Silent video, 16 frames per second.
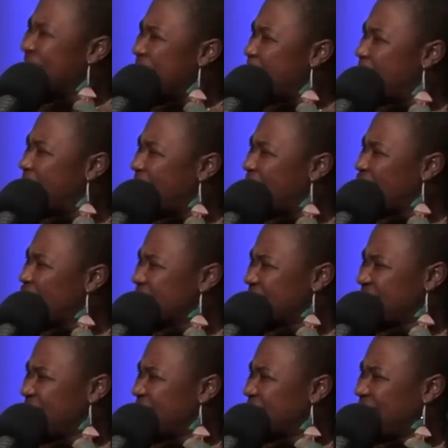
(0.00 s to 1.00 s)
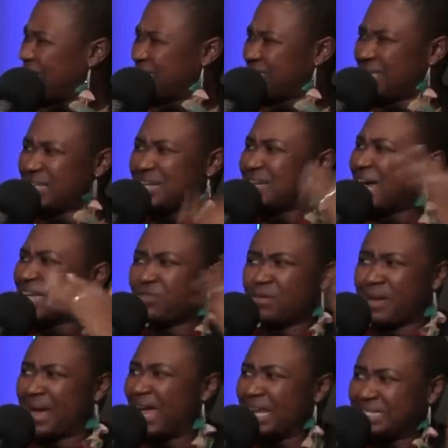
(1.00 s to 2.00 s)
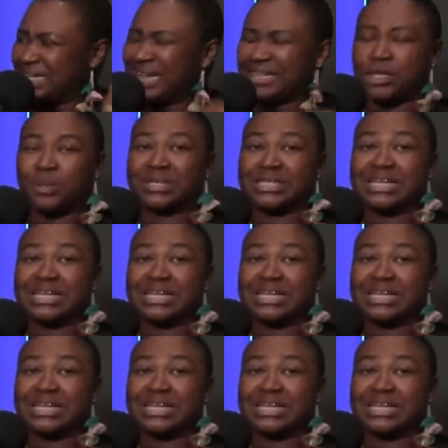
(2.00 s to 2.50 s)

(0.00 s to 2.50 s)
number. You understand? Like, they didn't ask for my ID, but yeah, it